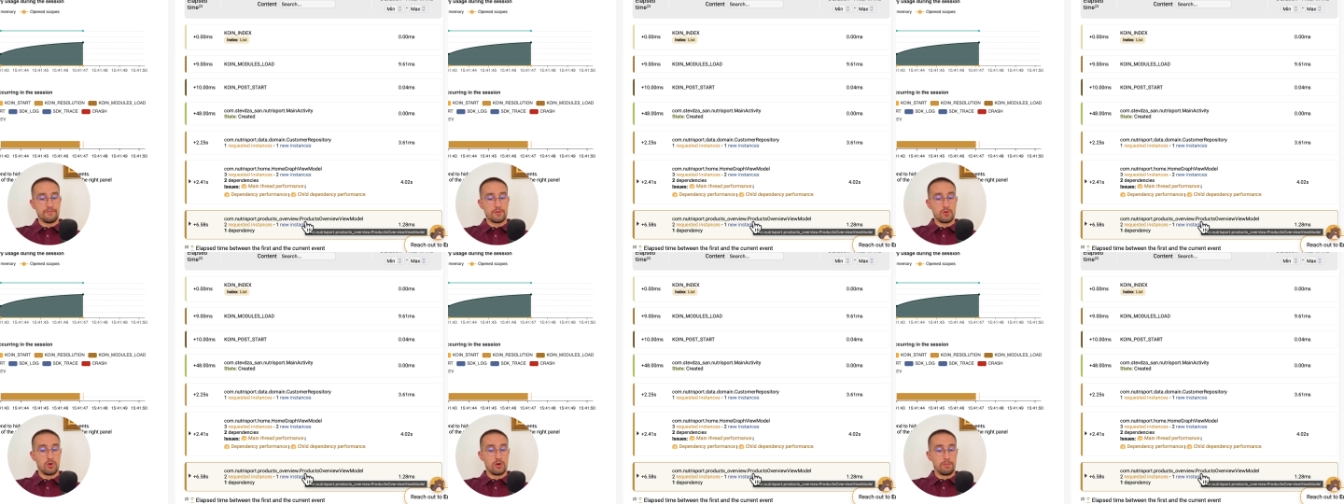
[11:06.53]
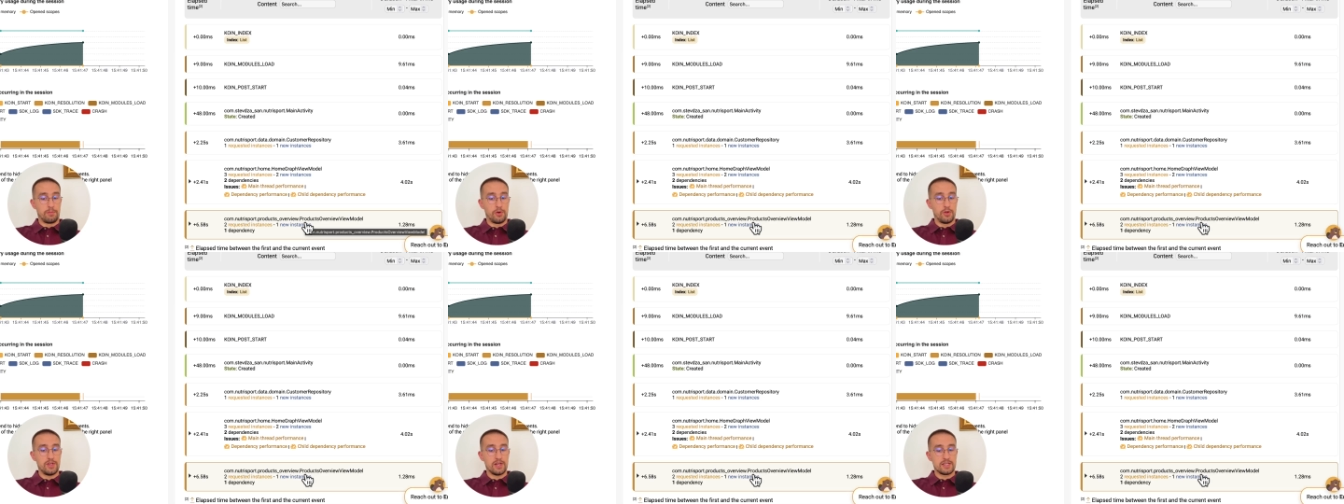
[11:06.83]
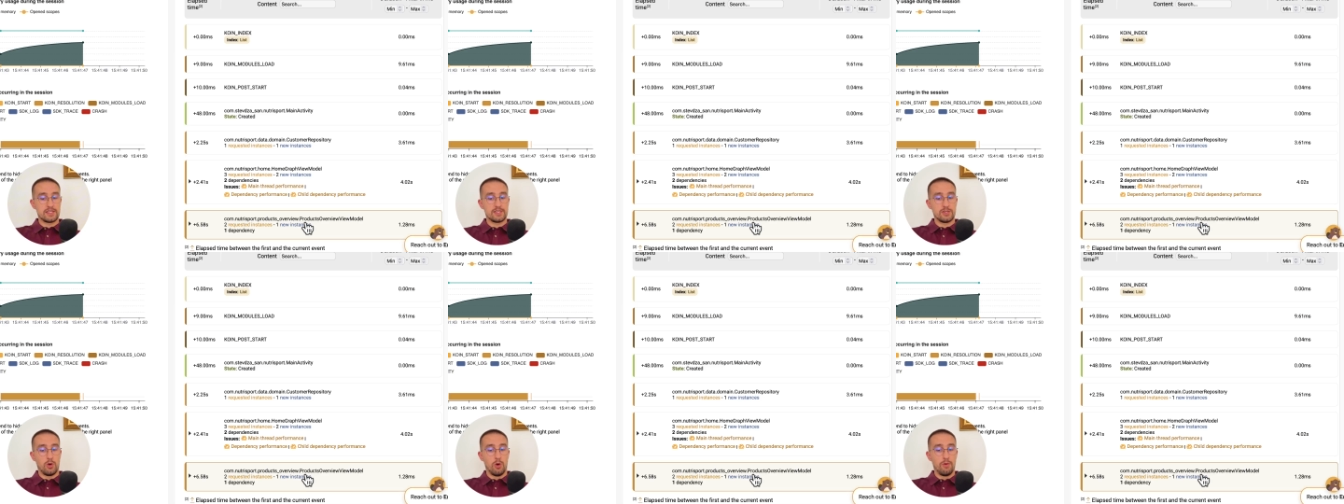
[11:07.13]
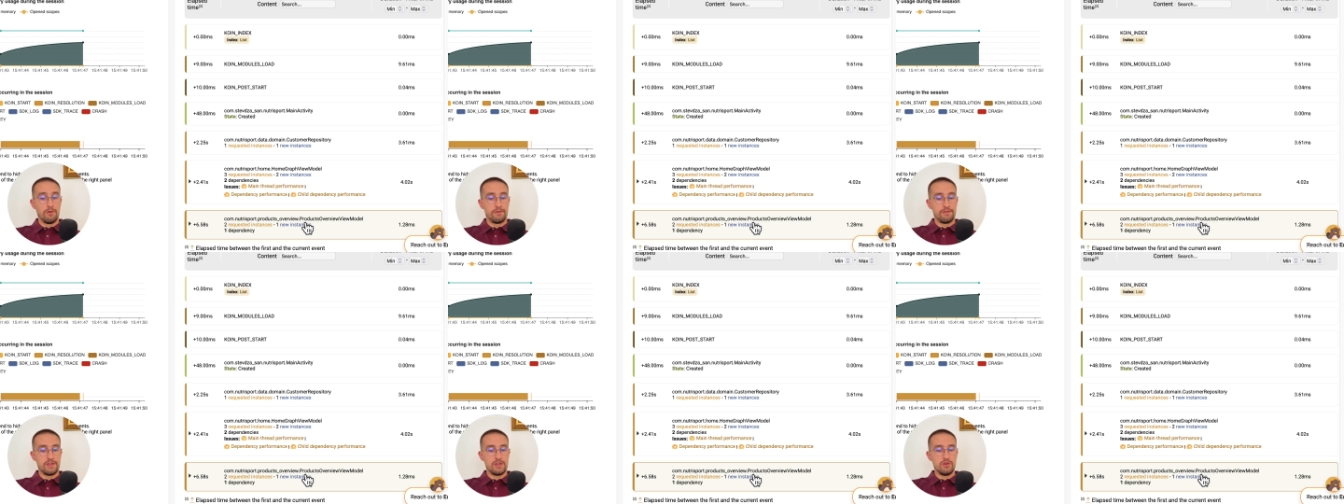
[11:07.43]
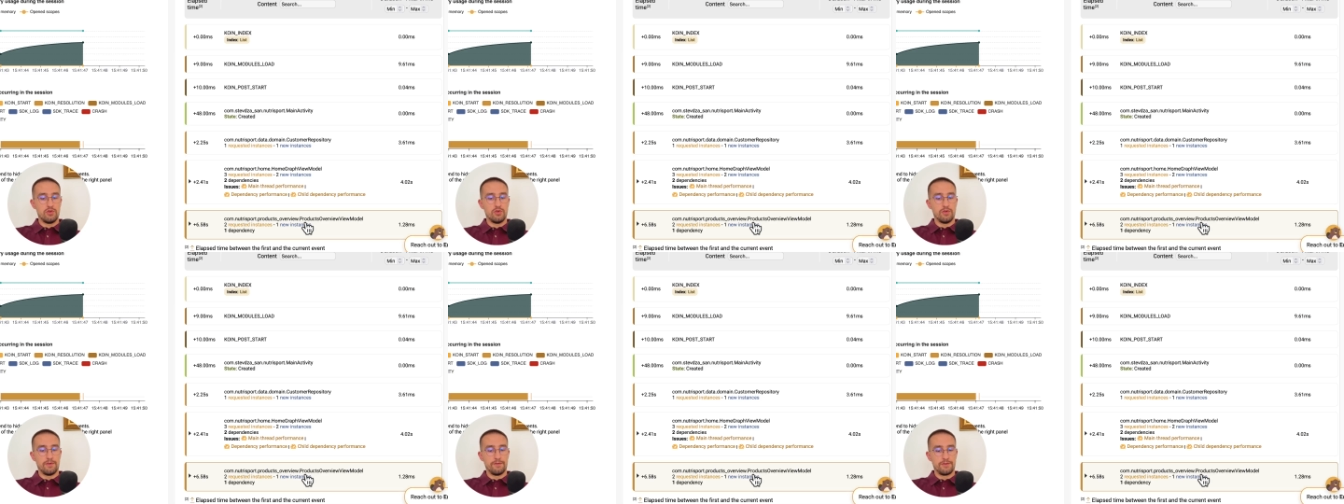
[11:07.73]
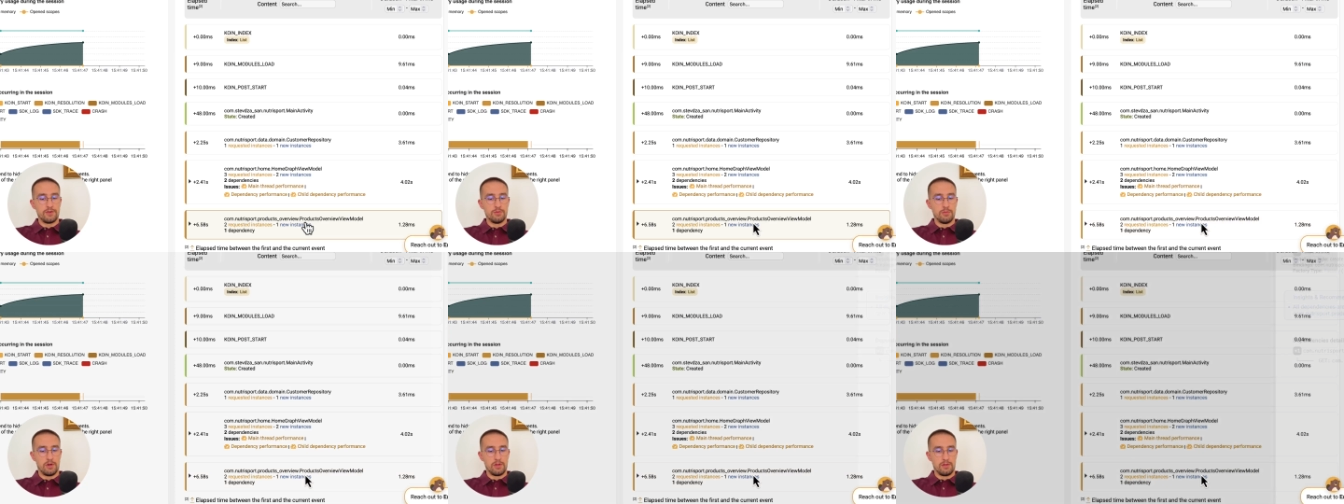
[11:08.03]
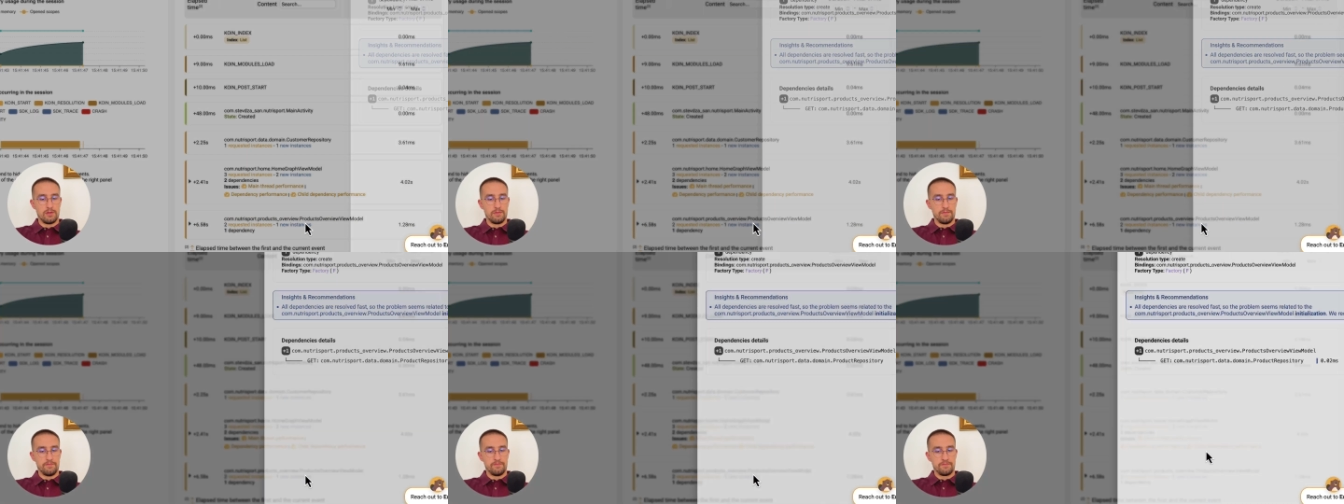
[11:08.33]
or products or view
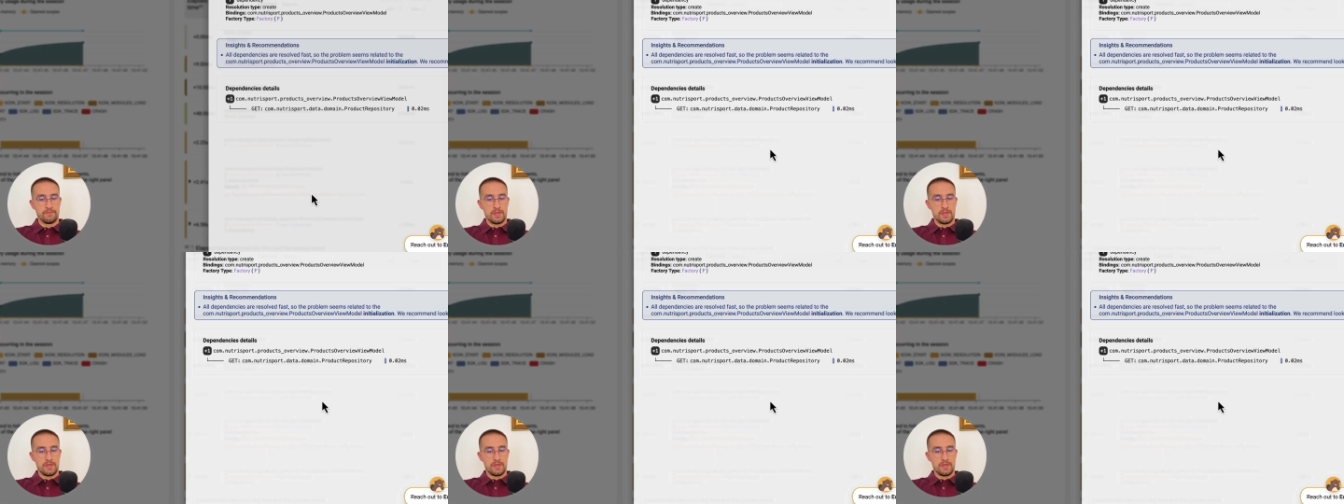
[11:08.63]
model.